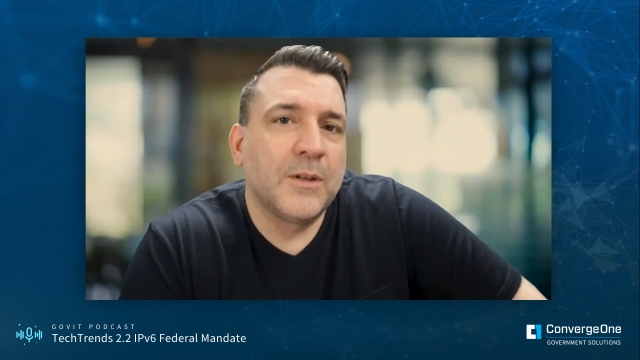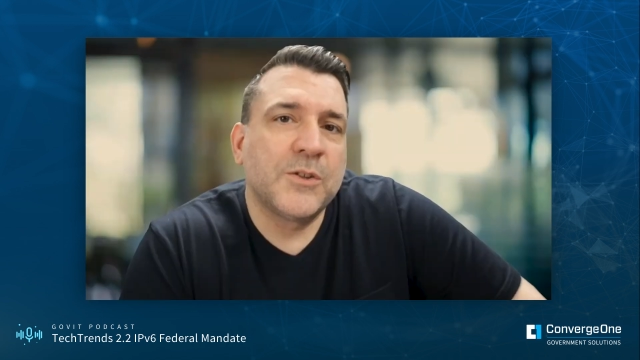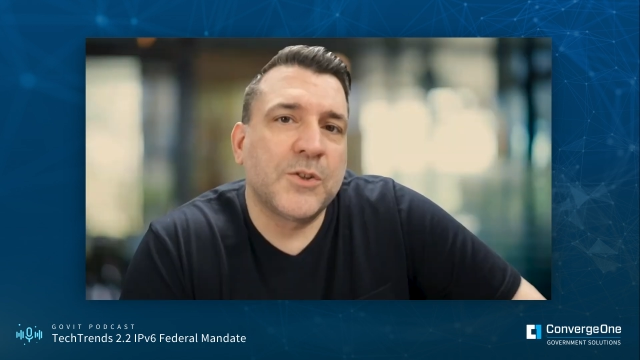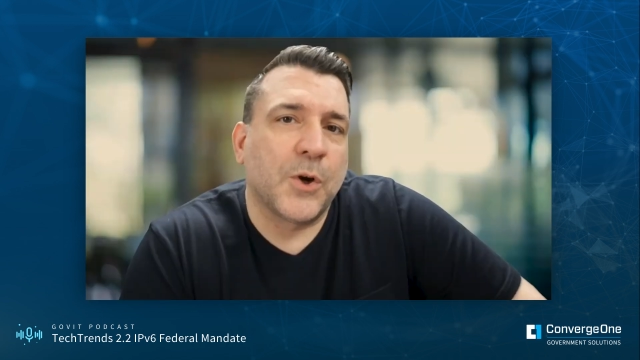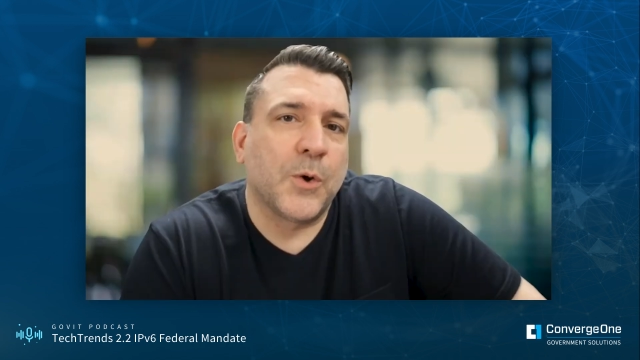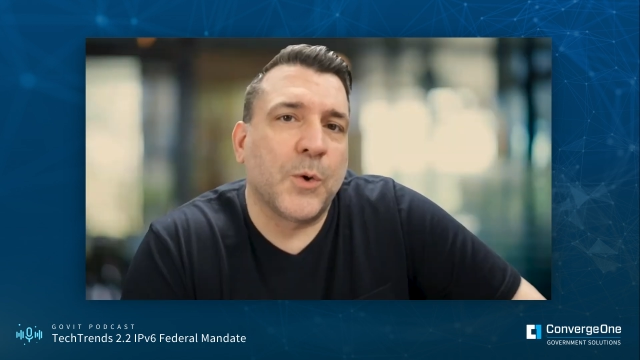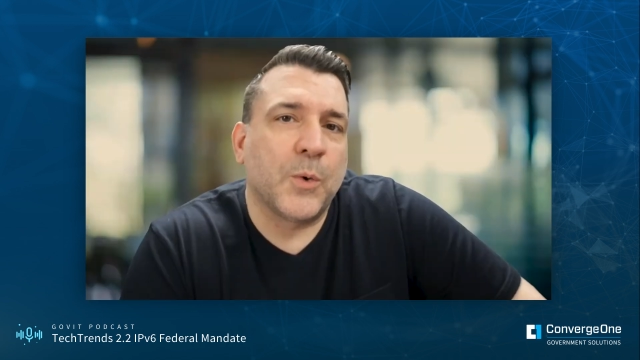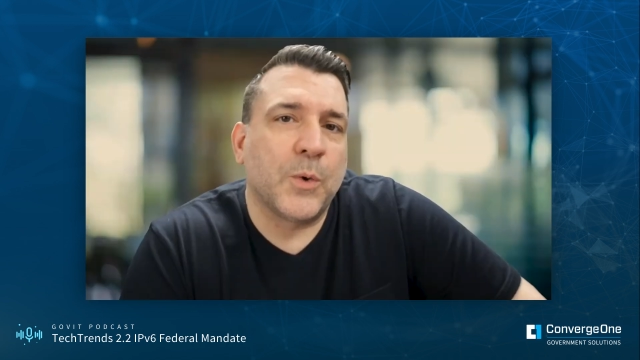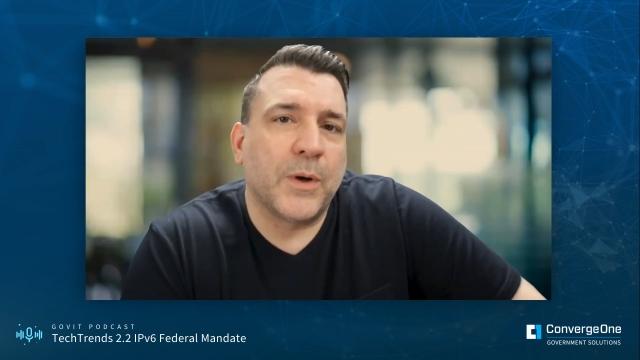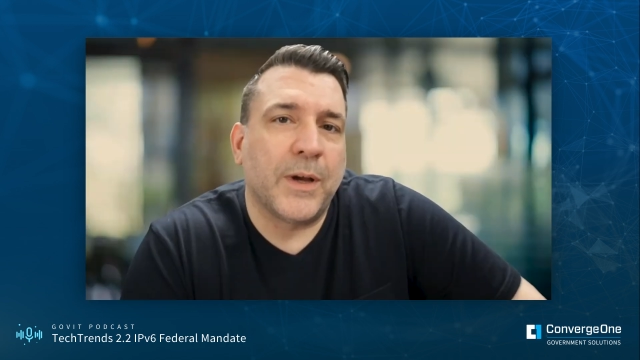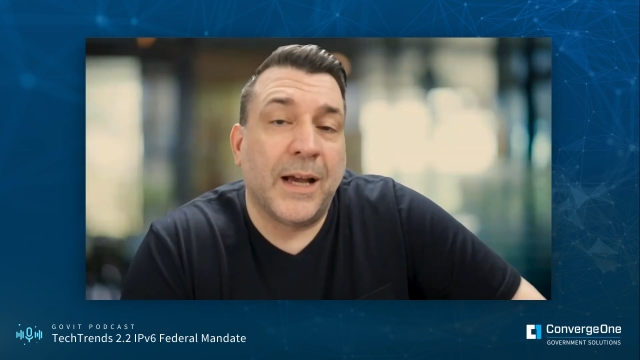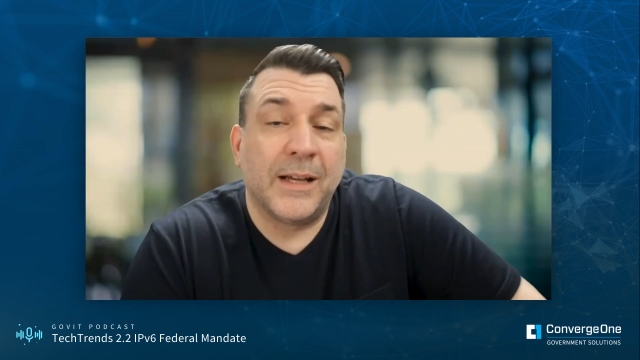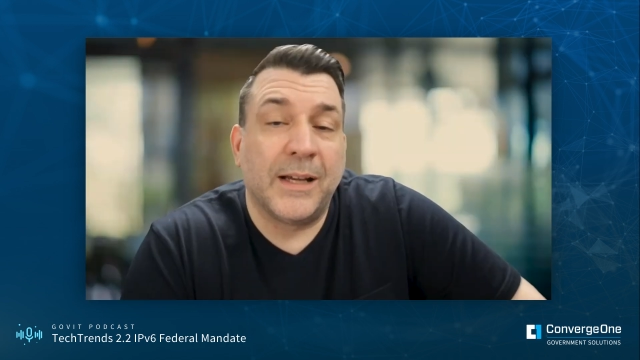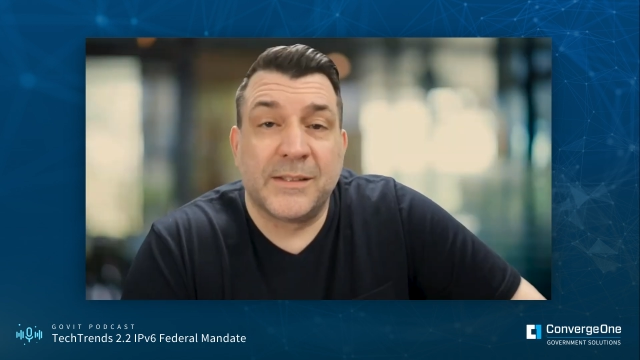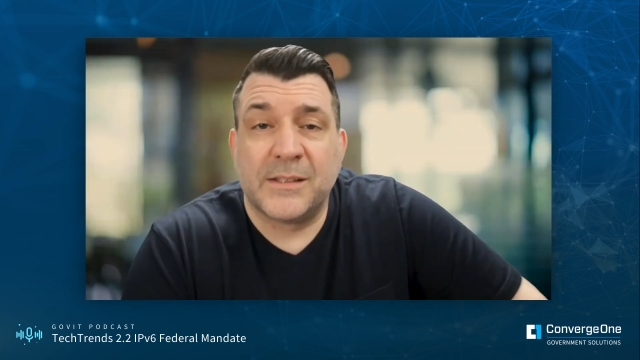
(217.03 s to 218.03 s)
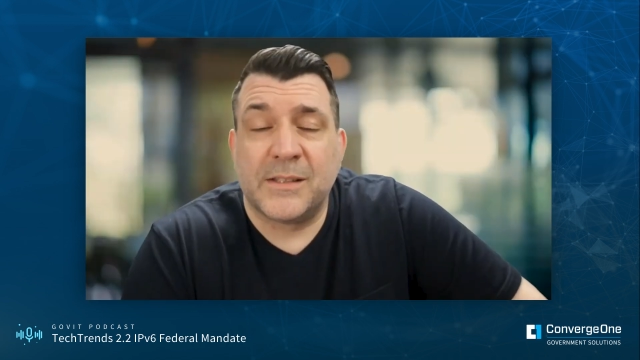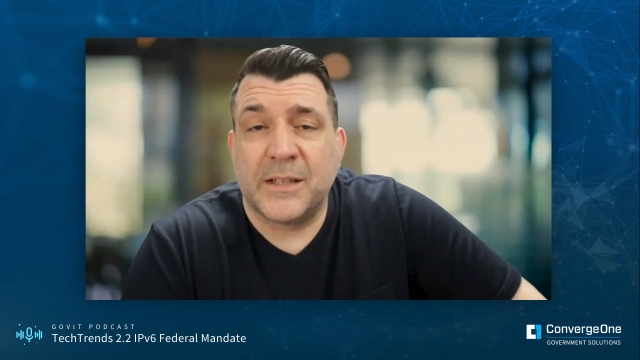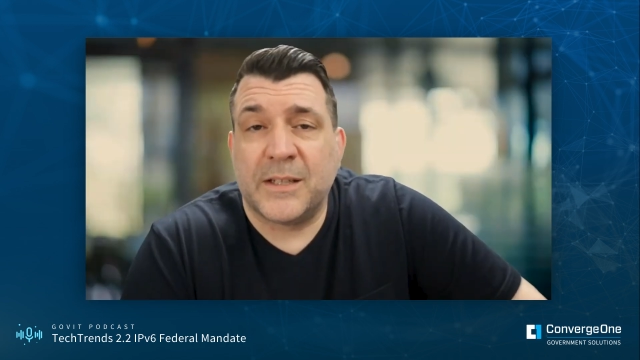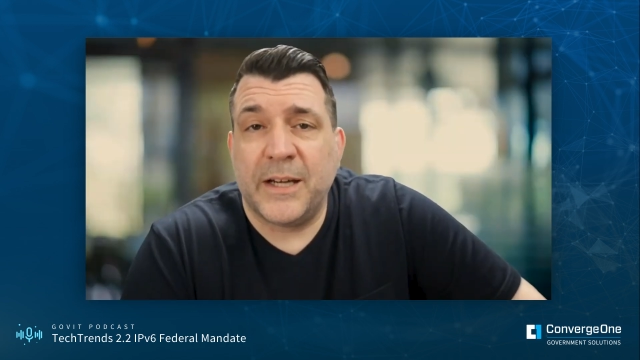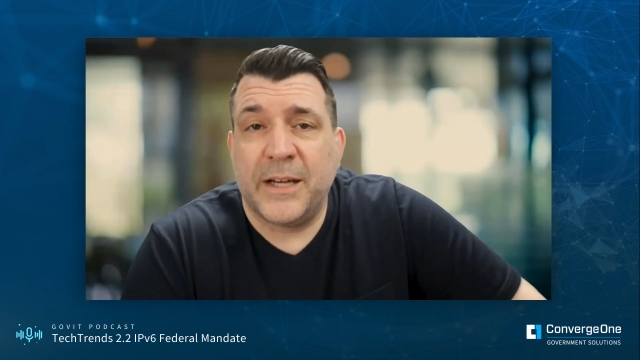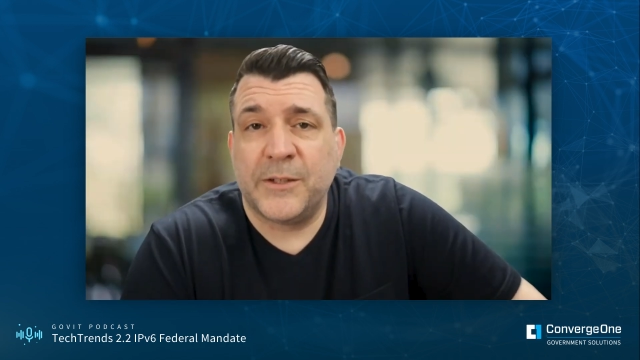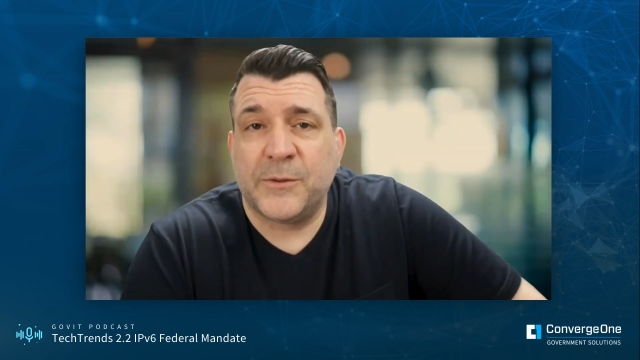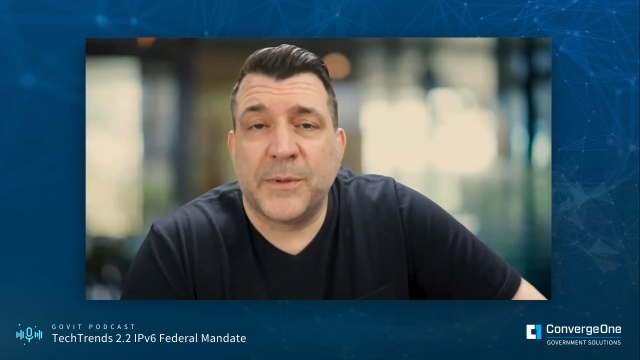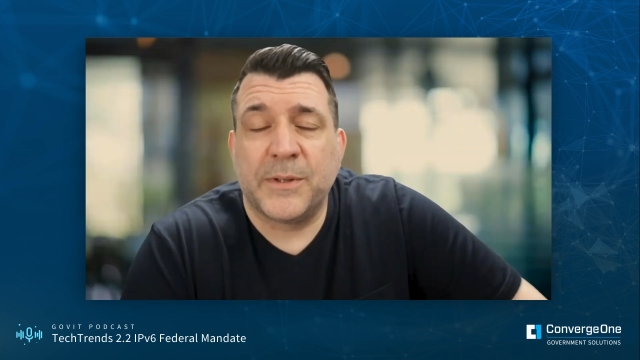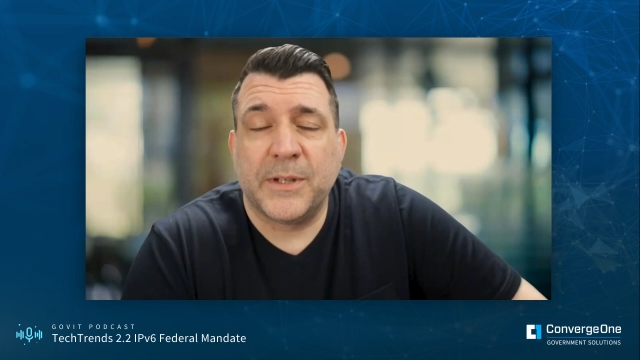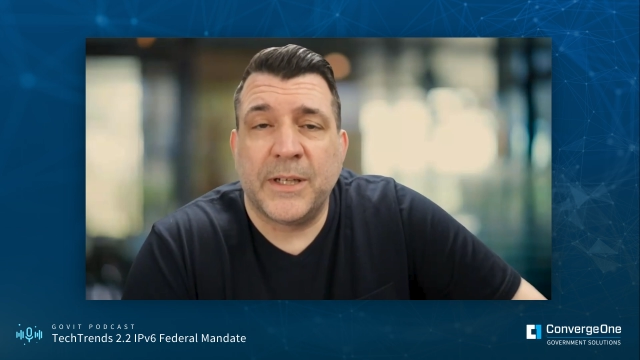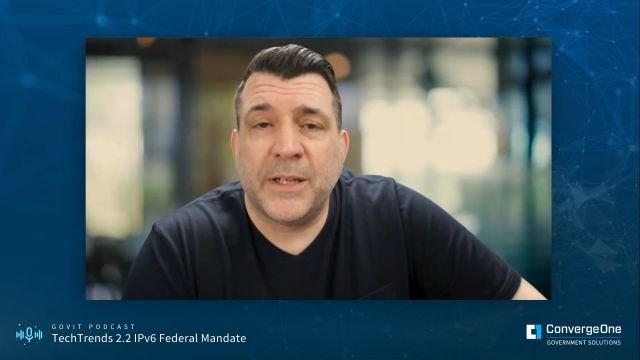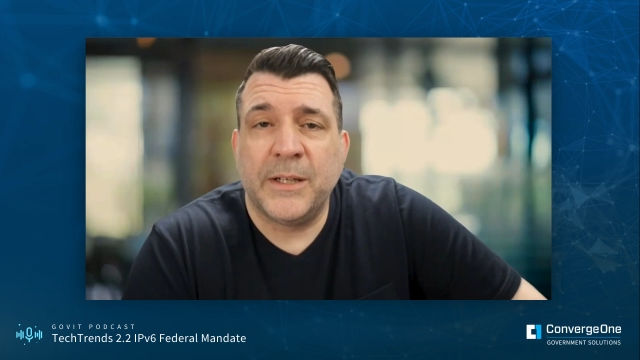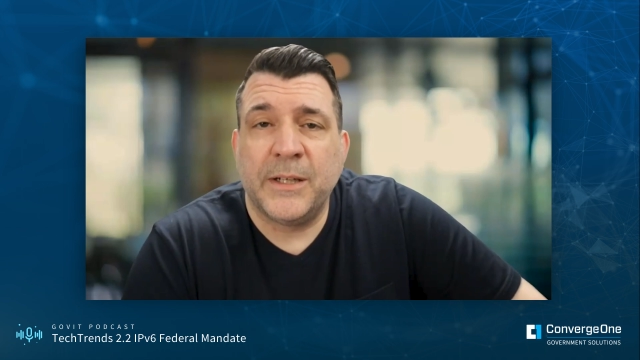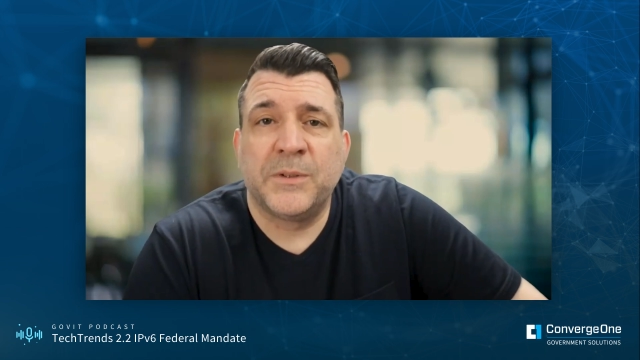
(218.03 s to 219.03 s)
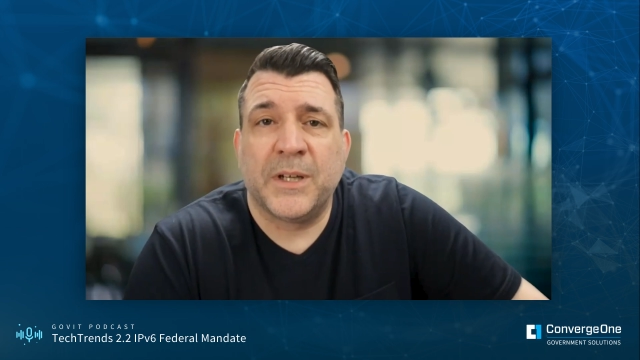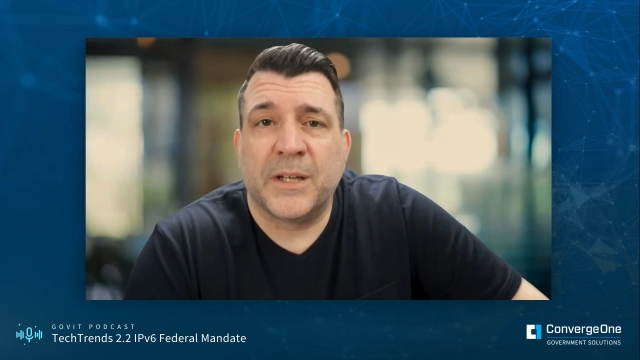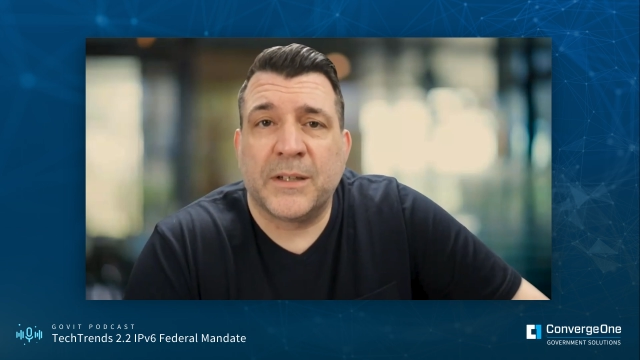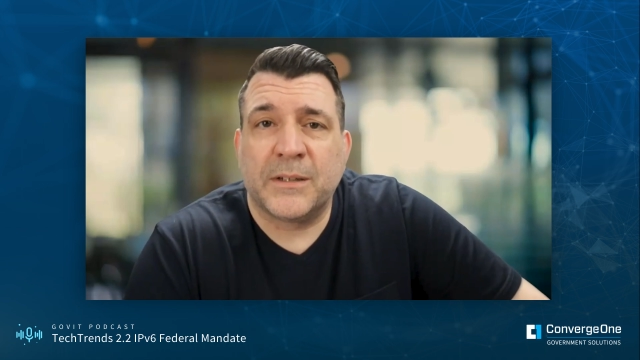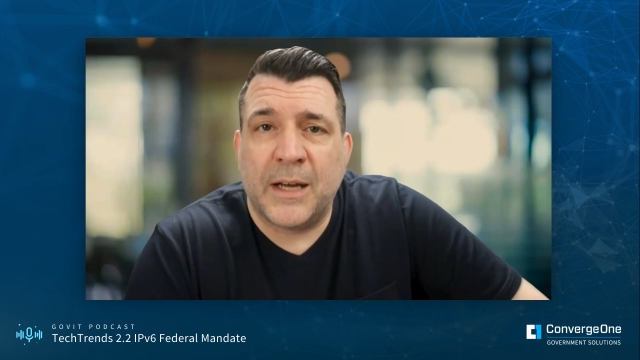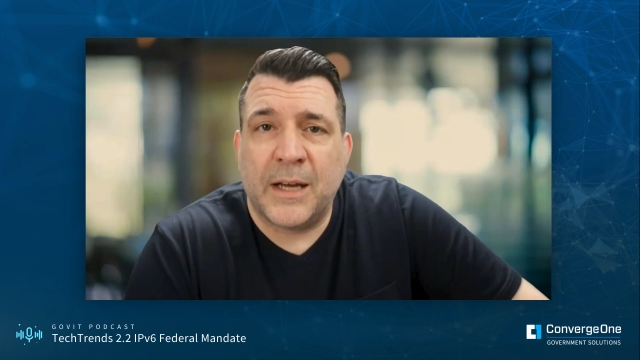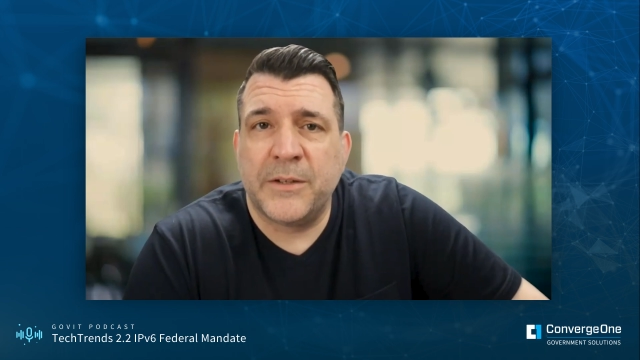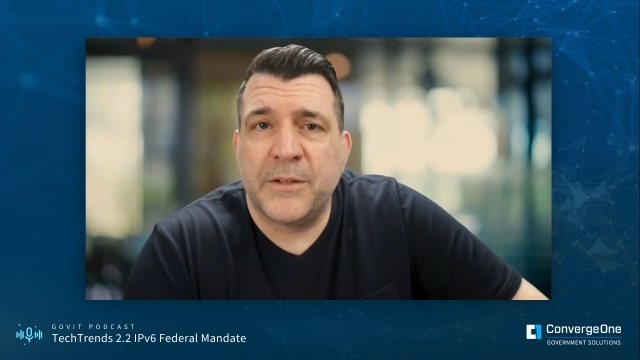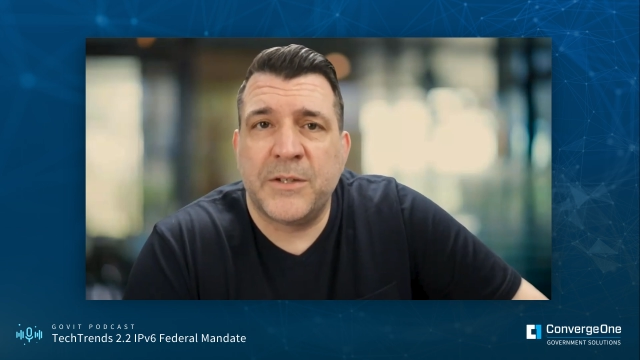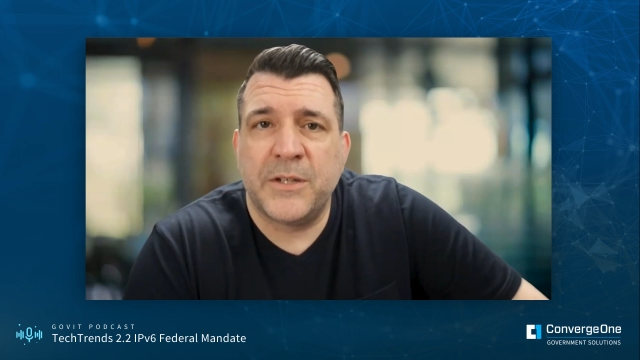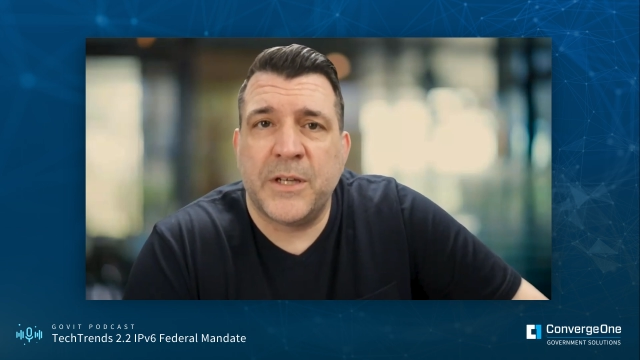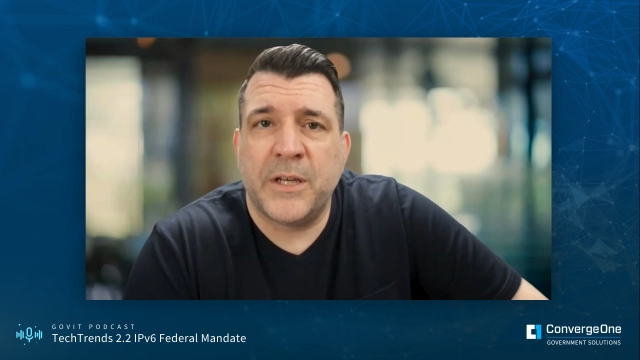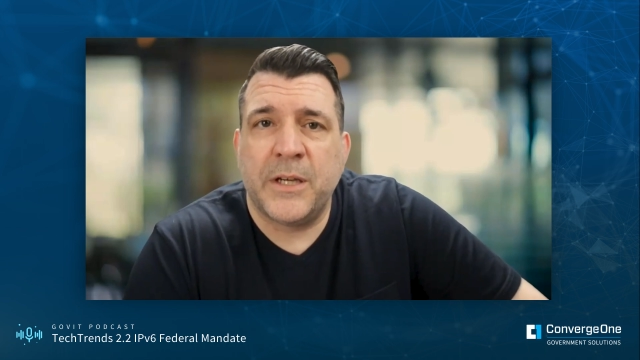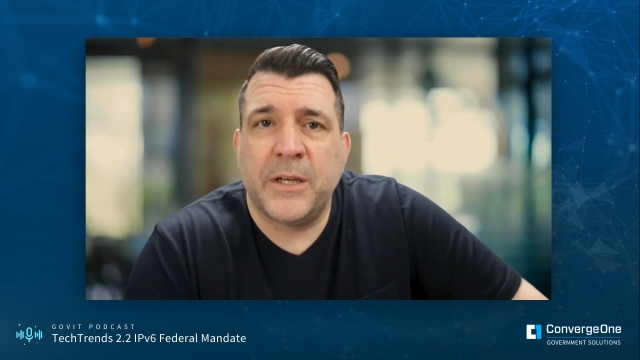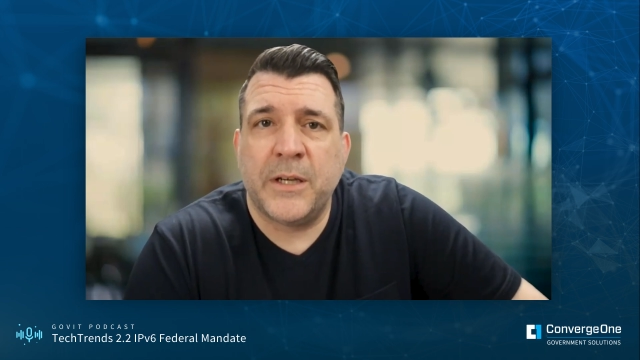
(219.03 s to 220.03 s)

So as is the case with any new technology